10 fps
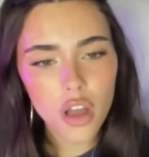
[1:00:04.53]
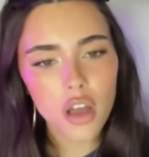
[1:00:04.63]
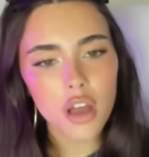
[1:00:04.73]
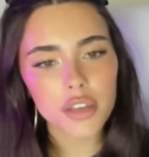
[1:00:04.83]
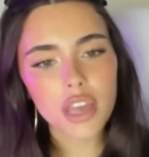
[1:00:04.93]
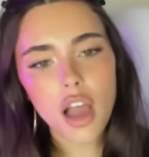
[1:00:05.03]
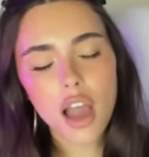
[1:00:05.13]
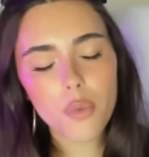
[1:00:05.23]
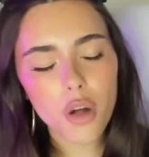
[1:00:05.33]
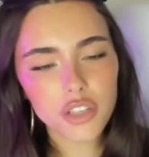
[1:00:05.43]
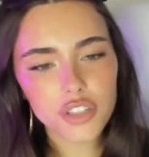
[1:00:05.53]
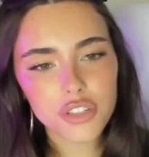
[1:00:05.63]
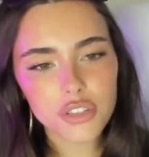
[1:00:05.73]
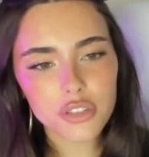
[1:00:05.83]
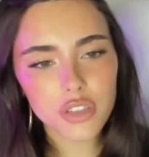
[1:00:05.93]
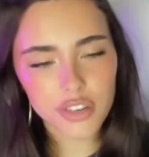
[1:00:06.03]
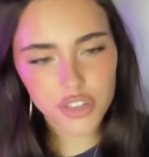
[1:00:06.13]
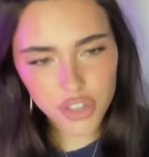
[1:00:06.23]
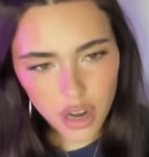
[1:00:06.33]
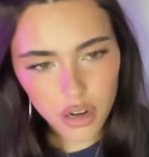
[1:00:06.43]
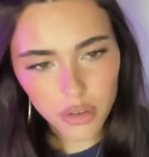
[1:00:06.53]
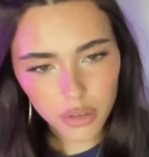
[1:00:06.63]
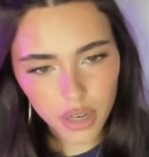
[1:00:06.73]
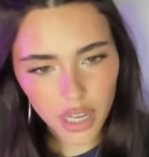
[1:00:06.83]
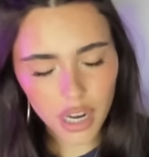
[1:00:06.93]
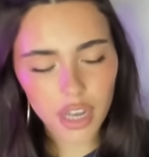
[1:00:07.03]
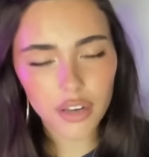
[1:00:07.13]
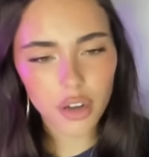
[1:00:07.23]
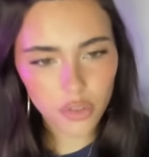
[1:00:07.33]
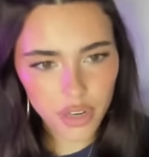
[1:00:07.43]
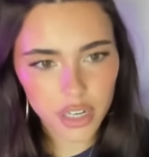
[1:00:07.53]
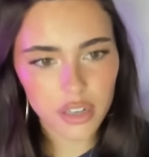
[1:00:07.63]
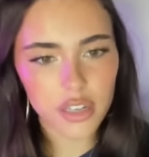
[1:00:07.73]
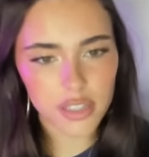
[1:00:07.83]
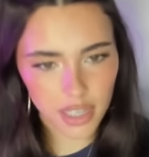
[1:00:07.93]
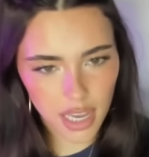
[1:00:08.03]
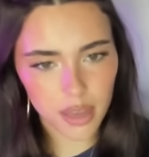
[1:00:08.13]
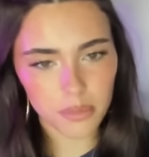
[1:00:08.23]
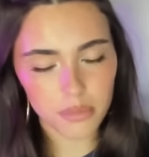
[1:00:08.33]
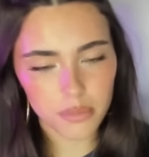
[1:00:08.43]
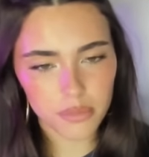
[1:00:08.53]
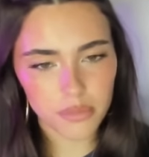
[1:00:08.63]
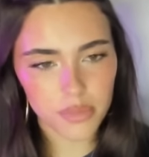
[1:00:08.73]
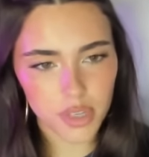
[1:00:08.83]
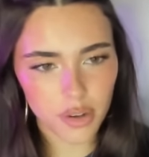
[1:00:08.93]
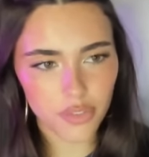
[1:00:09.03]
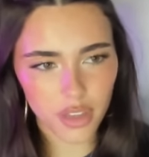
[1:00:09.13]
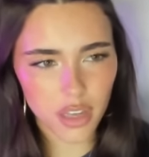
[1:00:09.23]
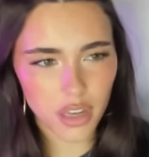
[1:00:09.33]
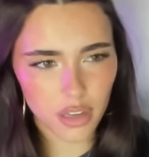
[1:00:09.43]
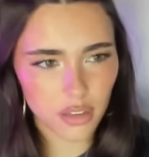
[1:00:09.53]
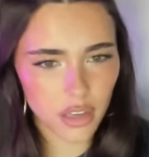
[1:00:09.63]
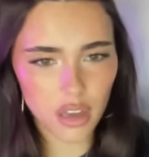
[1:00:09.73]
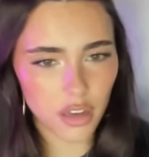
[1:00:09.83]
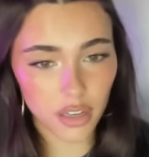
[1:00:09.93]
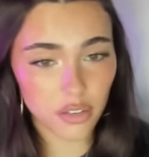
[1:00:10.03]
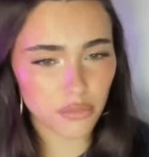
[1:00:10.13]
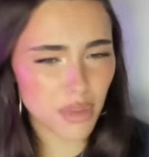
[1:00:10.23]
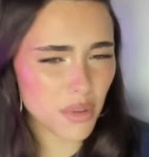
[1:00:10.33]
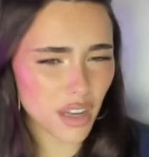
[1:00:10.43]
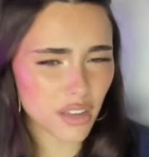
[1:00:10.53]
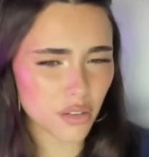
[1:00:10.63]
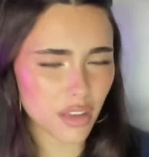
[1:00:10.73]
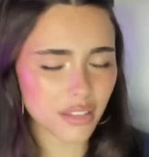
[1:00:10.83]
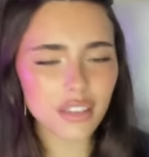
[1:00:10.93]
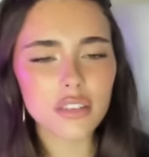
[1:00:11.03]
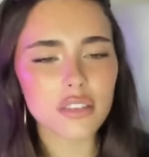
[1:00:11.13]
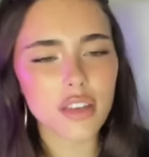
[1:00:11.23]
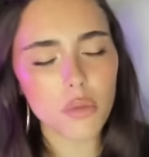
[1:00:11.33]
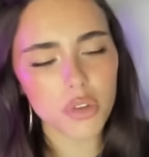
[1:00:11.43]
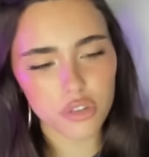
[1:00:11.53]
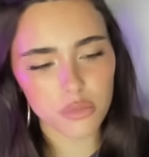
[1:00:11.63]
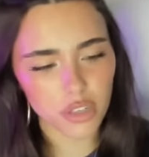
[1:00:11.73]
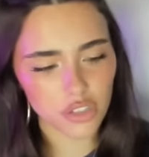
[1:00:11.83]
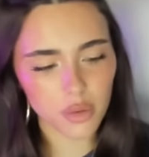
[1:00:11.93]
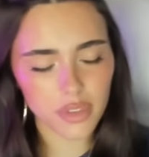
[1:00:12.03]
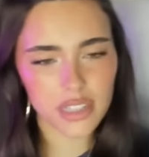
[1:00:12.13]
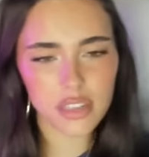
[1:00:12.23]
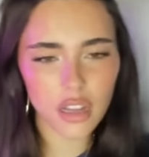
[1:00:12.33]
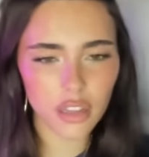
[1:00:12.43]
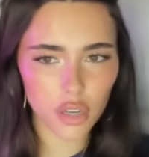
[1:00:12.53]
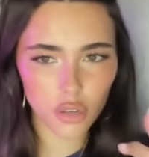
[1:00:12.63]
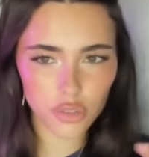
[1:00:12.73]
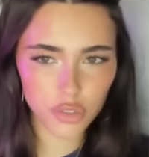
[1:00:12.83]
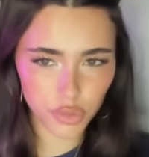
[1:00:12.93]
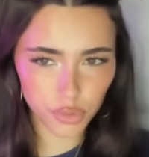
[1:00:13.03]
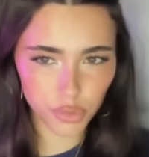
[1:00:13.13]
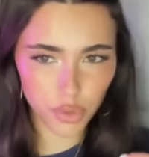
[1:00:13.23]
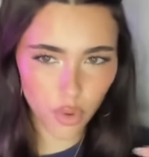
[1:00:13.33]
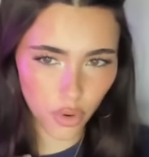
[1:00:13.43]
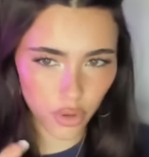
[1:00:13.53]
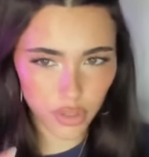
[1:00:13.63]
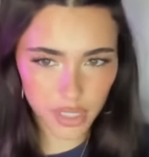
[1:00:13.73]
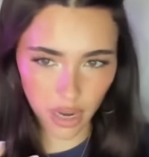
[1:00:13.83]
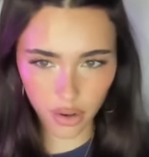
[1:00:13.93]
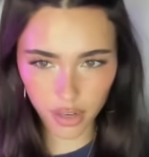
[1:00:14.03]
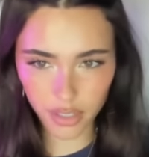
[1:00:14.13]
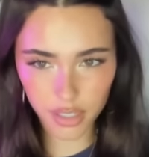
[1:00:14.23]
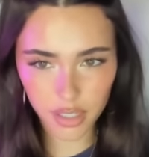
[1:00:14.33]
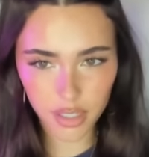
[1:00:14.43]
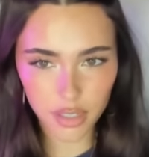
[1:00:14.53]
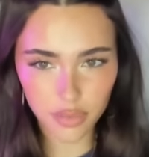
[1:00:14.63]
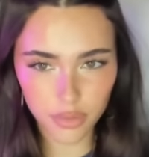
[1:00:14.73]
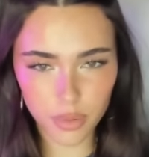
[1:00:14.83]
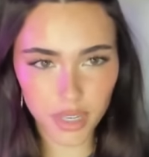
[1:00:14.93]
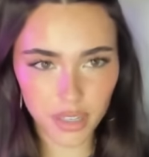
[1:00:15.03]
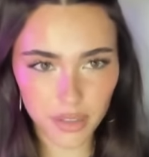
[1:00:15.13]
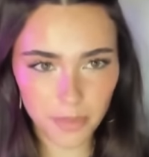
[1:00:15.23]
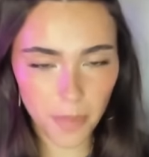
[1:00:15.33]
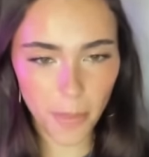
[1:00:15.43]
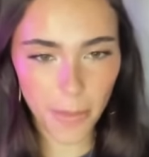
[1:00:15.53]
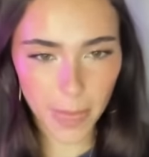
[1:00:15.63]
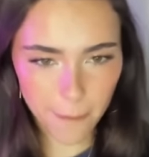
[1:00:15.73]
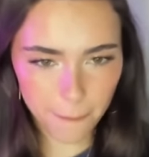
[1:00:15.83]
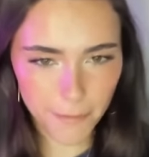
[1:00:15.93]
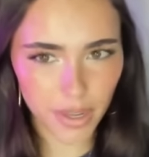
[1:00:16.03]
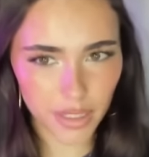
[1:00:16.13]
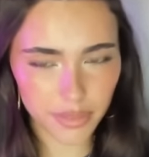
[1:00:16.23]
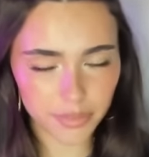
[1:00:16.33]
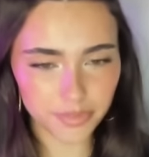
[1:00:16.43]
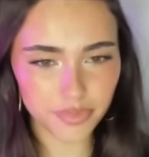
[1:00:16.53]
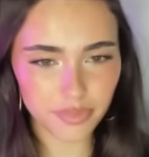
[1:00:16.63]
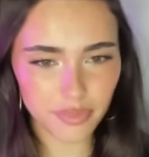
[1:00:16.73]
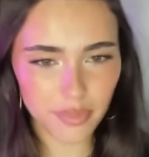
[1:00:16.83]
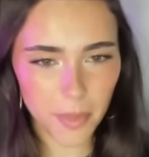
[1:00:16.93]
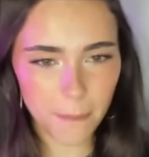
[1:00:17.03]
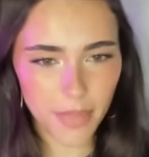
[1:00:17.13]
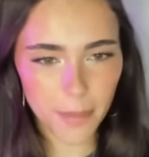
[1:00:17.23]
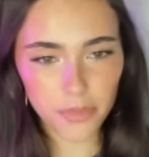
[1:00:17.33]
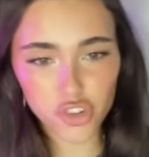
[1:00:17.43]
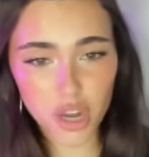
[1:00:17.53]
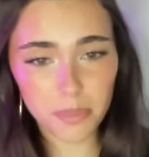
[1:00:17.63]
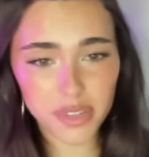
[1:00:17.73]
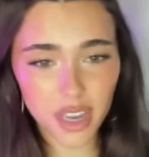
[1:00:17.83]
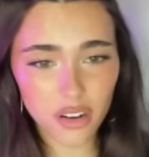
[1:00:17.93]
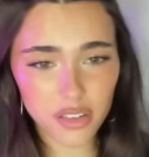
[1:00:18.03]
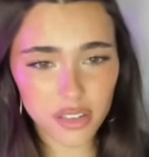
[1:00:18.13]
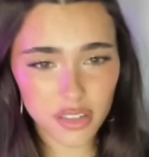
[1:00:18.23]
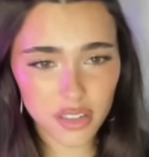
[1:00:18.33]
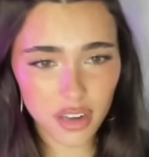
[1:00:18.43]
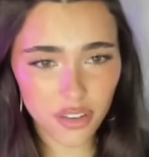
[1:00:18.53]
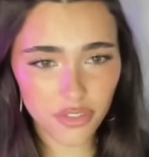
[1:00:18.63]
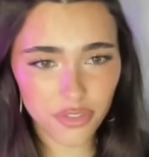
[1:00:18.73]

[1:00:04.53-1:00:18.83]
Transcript: yeah, I watched that show and I know that it is a game. So I feel like yeah, I could maybe I could do that. That didn't scare me too much. That, that's not like too horror scary for me. But jump scares and stuff